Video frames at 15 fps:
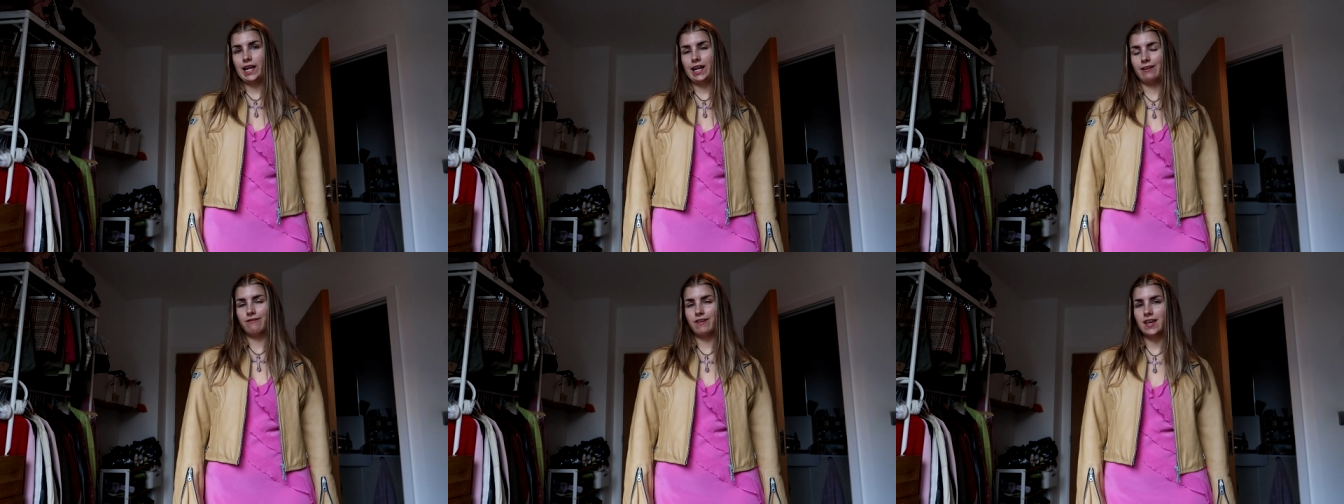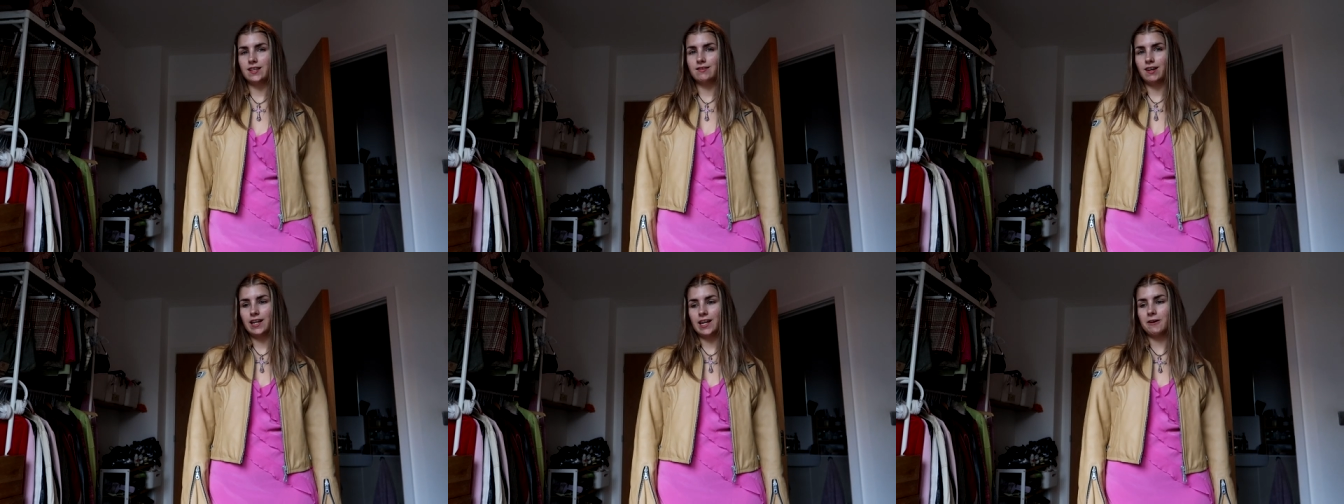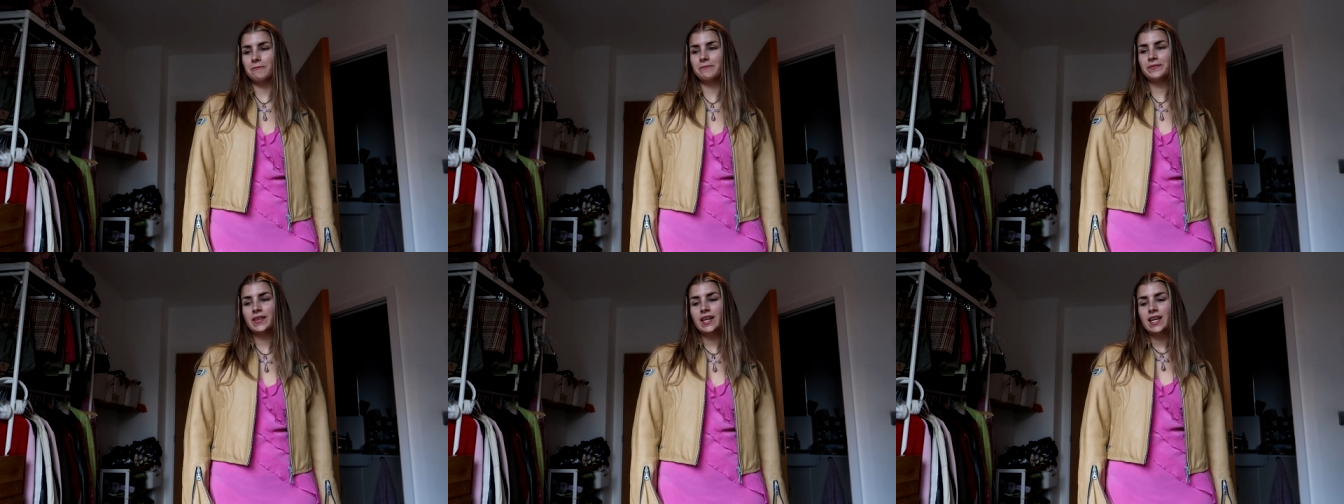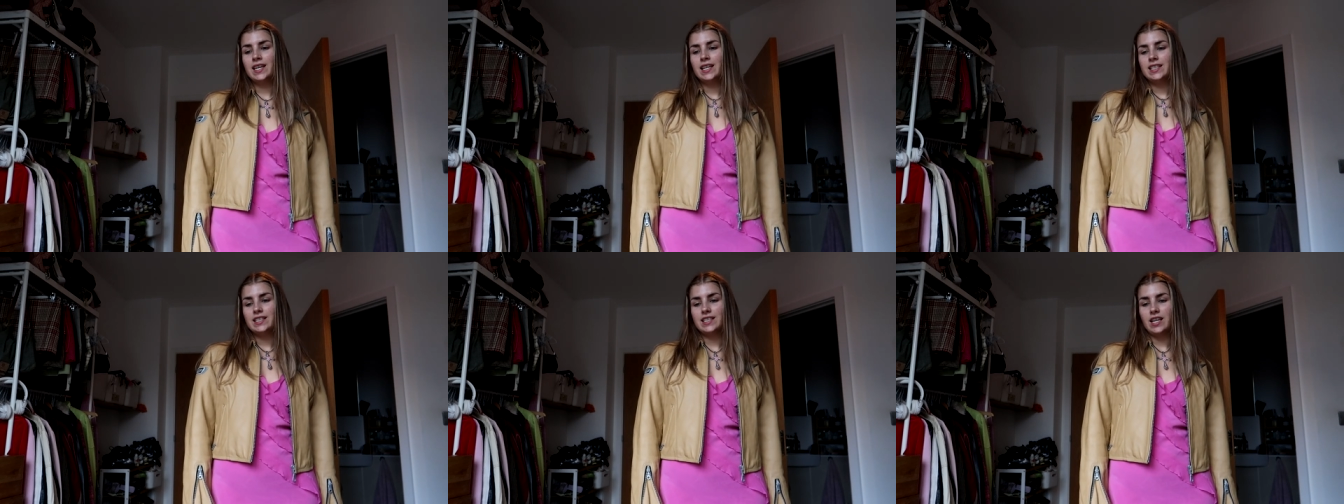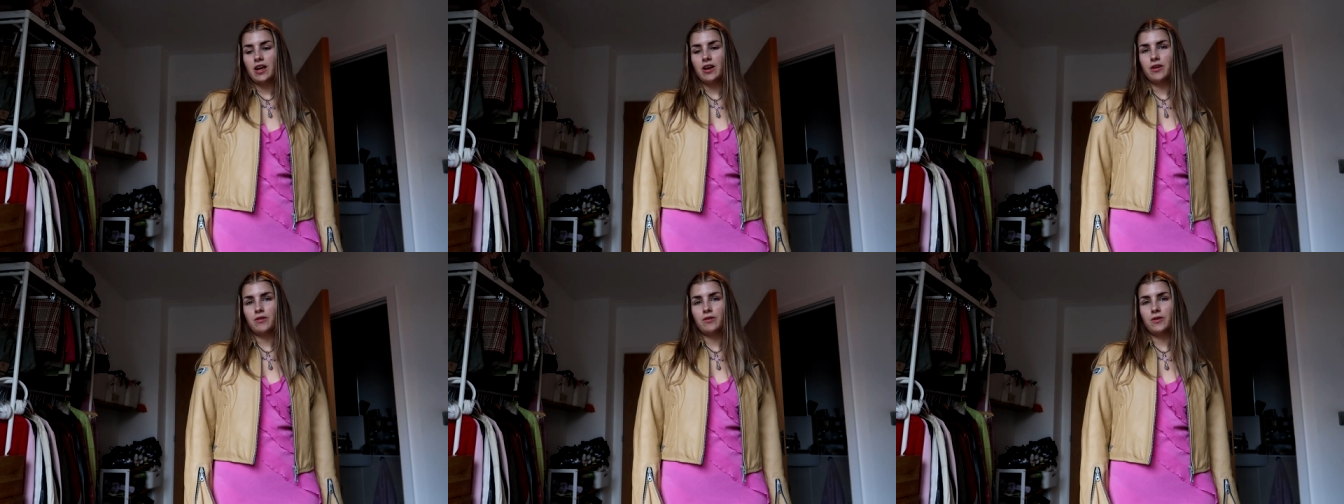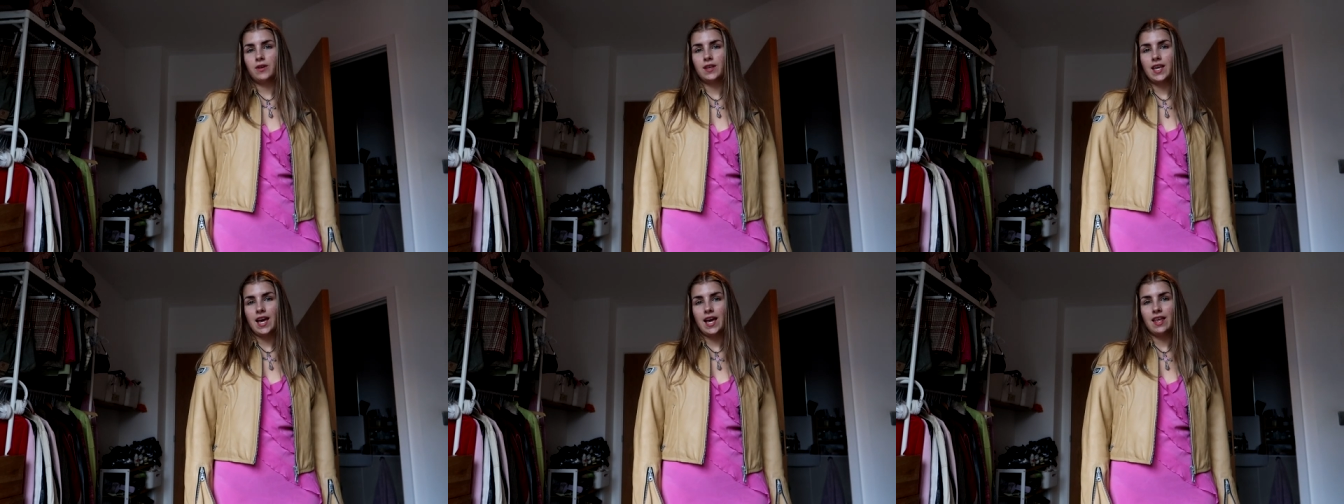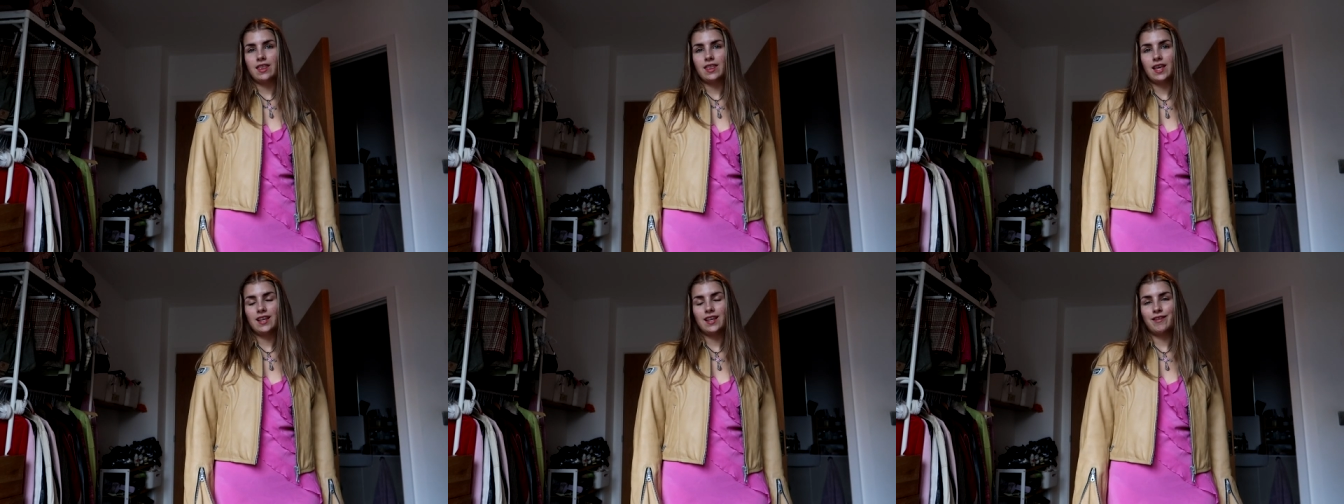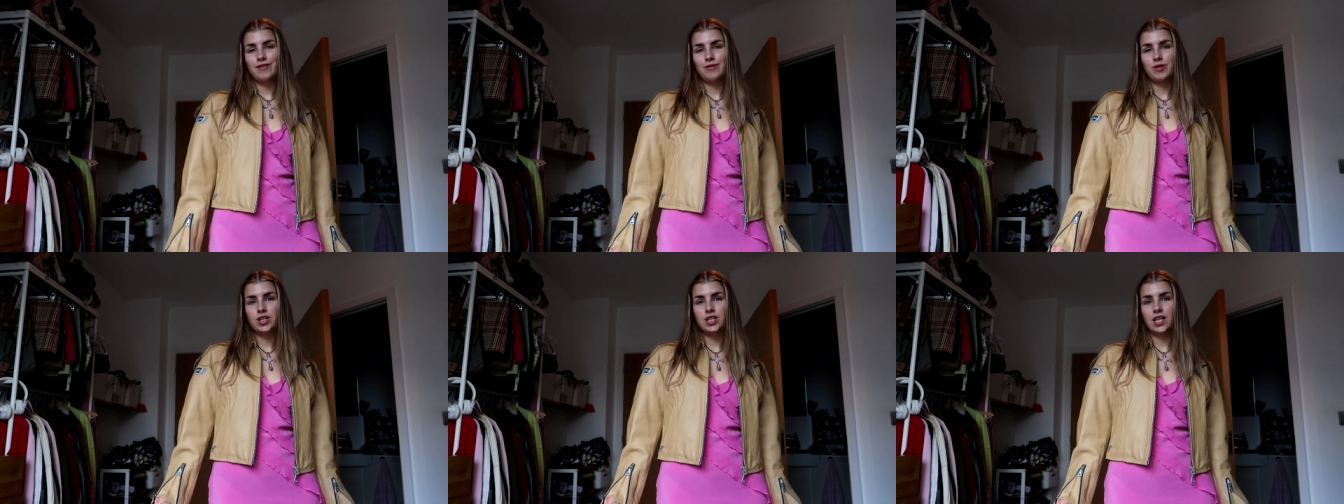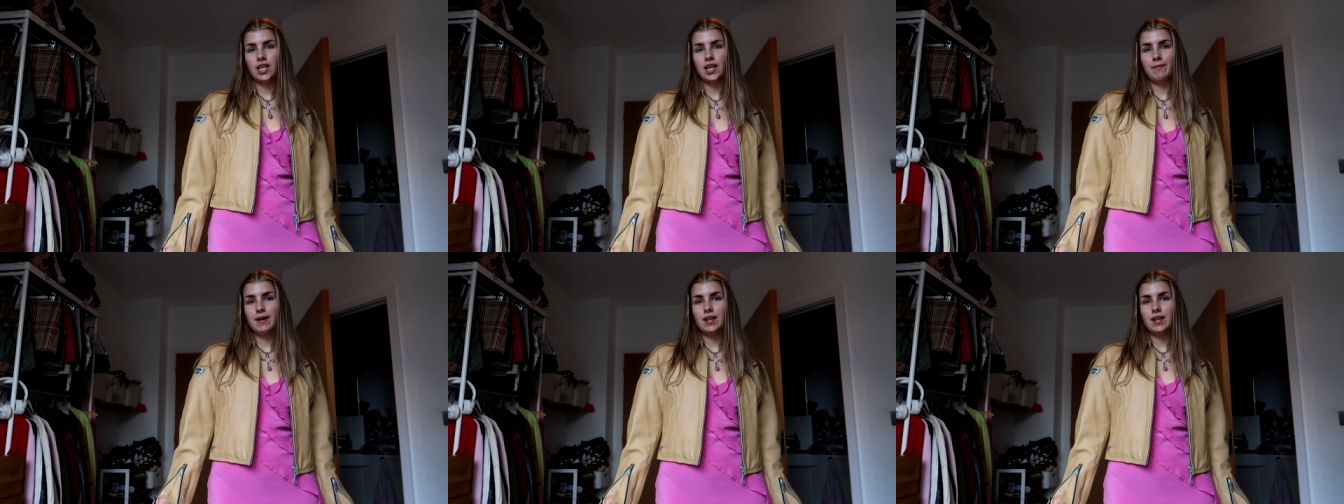cleaning phase right now. So yeah, thank you for watching.